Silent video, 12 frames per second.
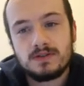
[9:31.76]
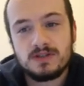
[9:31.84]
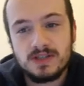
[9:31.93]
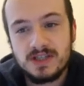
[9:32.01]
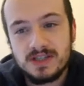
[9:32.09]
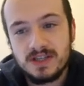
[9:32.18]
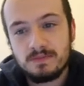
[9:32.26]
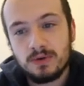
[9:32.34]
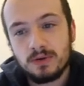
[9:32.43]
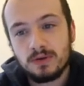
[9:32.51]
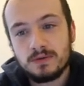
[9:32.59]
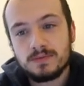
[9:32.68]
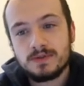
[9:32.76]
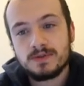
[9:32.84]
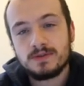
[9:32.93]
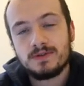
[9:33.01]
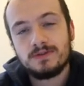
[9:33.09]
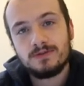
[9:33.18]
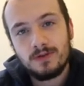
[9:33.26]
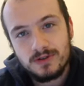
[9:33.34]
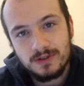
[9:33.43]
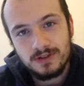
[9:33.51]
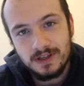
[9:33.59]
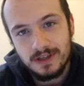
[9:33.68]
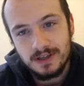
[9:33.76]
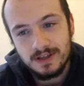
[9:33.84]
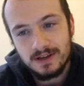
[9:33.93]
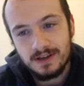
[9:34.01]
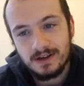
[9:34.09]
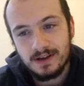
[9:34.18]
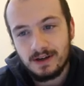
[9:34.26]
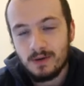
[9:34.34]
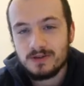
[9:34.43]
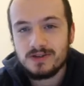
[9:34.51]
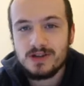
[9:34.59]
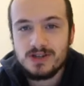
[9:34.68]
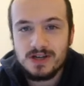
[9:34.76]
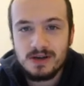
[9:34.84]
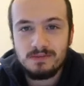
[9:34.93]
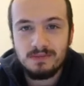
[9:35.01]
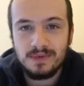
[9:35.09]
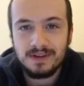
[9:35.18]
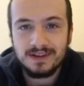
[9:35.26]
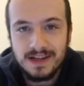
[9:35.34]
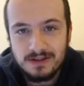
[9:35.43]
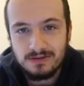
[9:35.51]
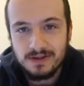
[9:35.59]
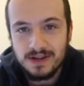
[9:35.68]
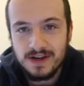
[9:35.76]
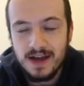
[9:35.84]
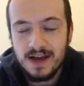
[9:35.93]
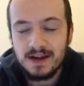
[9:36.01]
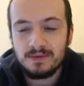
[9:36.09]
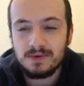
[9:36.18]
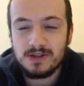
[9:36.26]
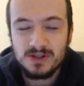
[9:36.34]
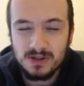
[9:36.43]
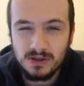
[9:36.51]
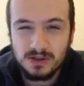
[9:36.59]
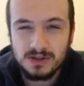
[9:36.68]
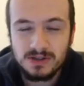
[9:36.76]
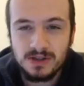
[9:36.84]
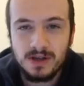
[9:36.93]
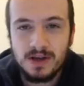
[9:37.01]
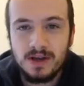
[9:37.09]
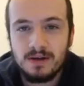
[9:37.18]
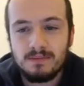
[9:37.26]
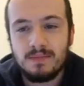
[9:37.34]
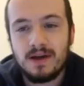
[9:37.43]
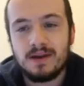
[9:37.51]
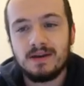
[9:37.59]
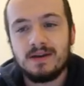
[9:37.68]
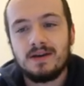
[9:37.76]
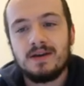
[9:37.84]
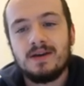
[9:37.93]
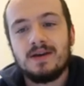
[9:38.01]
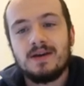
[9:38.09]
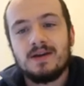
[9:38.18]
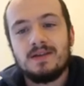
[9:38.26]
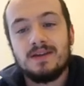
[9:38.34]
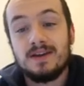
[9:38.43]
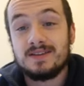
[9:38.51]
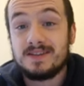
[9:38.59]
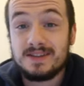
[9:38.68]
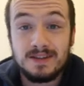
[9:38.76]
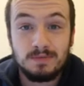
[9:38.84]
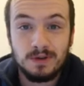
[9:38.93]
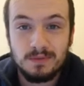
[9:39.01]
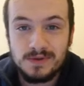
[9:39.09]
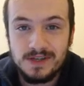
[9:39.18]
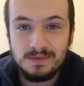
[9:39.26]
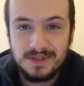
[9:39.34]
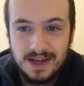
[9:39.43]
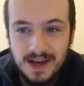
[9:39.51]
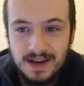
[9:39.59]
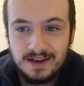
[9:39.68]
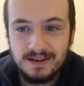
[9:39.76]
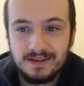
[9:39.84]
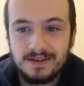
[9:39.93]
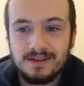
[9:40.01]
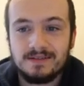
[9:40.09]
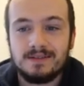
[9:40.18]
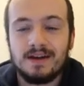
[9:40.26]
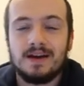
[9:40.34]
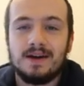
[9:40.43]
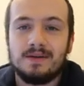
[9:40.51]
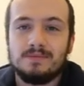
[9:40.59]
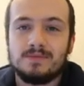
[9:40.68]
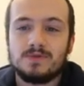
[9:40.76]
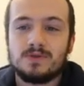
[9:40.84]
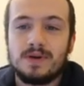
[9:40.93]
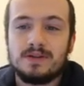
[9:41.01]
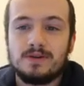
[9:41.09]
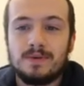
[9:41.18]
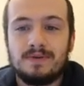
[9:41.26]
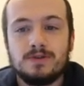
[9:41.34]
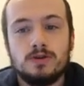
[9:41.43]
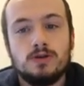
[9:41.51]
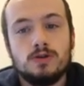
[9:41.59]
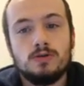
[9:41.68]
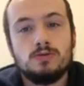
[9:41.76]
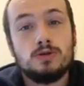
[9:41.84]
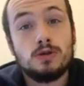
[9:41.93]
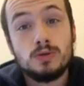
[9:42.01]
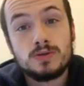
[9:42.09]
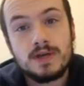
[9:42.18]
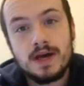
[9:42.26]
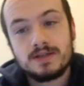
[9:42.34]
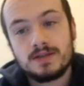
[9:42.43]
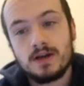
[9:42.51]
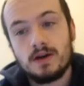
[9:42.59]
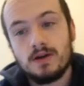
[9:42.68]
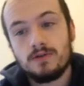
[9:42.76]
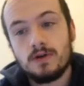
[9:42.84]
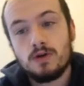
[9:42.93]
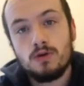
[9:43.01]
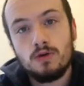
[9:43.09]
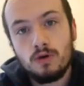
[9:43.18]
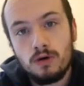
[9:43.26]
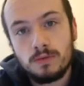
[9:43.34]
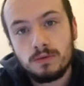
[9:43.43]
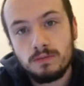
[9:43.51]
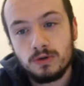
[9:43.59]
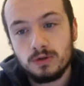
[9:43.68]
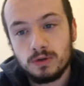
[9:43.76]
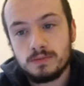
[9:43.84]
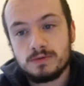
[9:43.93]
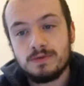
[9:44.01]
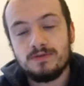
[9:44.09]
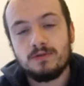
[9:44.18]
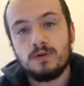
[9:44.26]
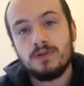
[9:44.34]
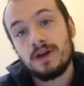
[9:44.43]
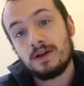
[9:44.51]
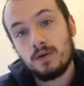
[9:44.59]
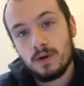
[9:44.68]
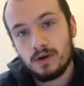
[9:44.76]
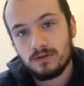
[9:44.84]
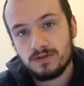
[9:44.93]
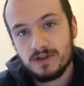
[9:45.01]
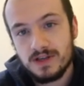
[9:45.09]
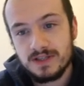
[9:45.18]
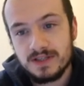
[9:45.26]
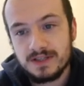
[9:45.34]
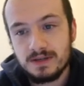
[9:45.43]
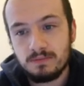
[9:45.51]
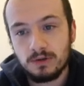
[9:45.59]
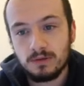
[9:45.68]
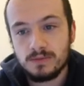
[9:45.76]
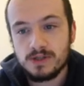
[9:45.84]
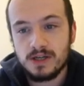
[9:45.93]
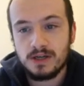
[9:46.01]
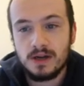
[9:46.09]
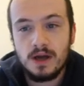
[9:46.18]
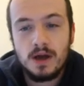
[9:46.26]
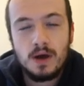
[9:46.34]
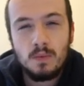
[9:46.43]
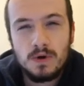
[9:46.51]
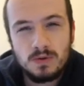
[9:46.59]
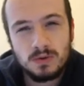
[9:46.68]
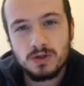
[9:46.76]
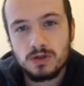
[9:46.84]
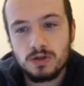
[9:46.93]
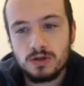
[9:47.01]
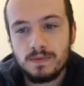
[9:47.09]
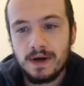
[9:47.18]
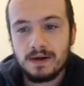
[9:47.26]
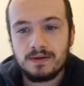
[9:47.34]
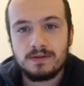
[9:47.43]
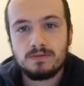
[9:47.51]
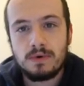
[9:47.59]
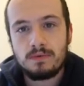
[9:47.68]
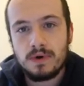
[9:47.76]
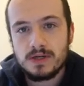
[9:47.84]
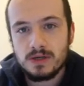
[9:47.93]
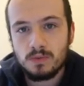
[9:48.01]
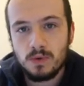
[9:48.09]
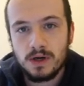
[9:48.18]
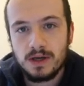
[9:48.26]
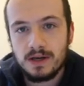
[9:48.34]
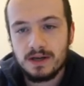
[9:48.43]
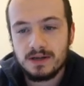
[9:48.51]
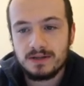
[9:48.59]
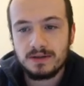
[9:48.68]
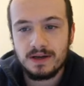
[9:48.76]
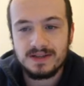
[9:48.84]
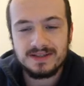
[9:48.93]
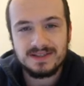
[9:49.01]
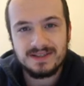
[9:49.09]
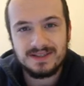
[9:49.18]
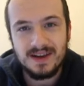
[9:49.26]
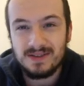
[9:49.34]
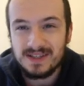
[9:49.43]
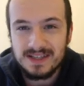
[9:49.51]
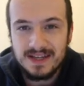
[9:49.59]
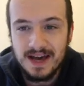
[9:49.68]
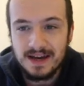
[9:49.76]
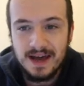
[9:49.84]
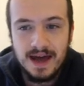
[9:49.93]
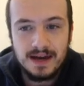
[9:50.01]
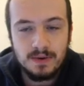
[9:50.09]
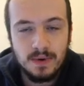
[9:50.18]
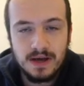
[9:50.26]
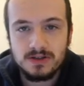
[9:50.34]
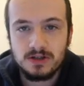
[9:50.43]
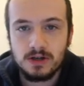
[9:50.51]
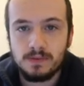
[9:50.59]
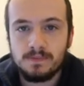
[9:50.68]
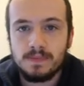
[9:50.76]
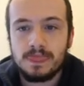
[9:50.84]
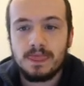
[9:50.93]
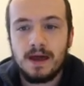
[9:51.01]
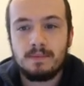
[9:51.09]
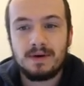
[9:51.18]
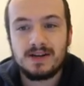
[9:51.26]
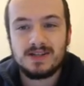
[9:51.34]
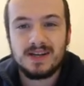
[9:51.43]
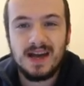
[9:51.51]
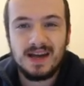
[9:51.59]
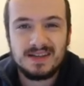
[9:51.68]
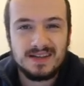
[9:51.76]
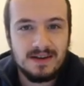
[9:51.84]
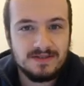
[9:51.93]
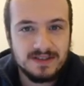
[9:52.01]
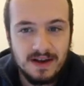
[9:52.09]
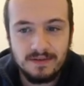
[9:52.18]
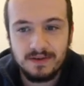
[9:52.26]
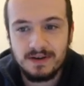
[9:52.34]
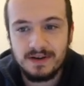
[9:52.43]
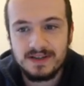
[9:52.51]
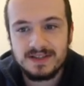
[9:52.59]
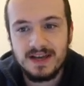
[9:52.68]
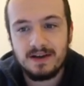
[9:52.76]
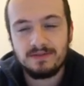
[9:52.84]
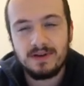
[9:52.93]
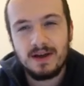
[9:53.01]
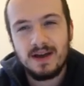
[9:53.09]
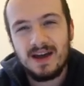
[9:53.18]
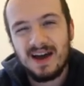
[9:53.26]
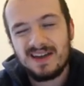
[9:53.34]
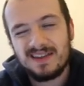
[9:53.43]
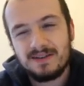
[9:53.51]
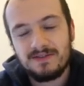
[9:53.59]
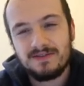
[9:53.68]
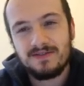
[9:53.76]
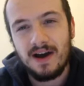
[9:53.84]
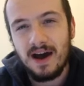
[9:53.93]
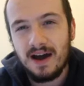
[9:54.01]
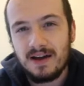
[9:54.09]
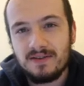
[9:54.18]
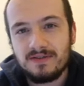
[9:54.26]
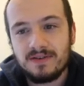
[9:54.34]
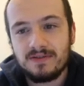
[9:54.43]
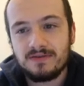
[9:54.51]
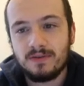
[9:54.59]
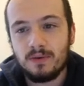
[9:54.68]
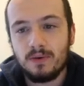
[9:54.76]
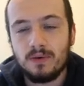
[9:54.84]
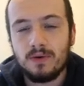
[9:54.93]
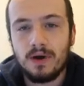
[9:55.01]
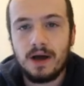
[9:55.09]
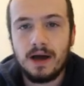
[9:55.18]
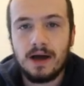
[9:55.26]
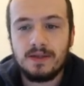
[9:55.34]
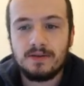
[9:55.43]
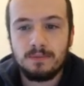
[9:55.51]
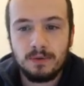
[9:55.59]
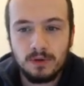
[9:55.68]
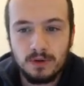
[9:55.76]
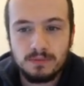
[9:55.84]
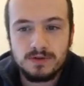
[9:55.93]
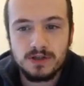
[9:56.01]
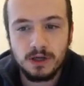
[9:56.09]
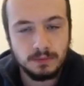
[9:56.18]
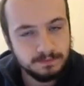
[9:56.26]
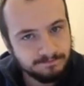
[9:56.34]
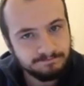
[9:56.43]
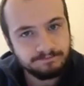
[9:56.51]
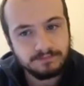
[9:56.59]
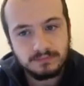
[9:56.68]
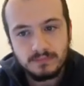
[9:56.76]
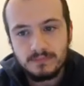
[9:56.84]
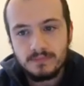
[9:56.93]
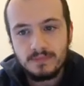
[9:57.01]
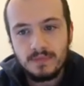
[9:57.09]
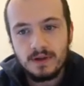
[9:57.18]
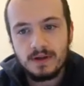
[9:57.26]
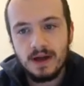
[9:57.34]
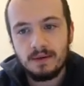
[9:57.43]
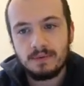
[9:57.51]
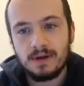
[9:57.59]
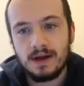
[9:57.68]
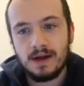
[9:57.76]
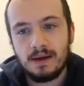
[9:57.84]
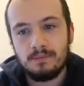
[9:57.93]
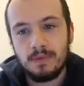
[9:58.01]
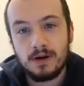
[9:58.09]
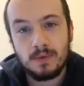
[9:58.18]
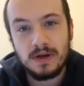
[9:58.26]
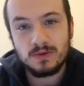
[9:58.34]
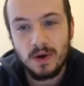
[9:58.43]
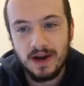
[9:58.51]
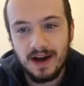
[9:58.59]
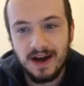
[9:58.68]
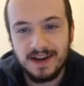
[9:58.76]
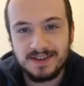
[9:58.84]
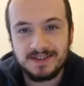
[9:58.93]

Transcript: is assisted pull-ups. Unfortunately, going to the gym later in the day, which sucks, meant the assisted pull-up machine was taken, um, so I ended up having to do two sets of normal pull-ups before then going on to the assisted pull-up machine, which wasn't too bad. The rep range I'm working in is like 7 to 10 anyway, so I managed to get a set of 7 and a set of, I think, 5 for uh, the pull-ups, so yeah, uh, body weight is quite high,